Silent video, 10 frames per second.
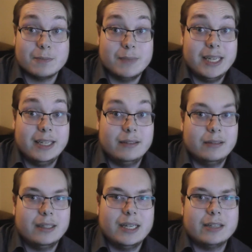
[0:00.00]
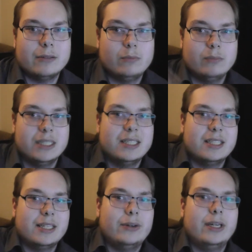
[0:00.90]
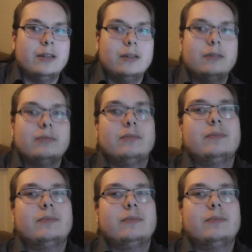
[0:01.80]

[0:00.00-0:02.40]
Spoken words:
me, other cereal,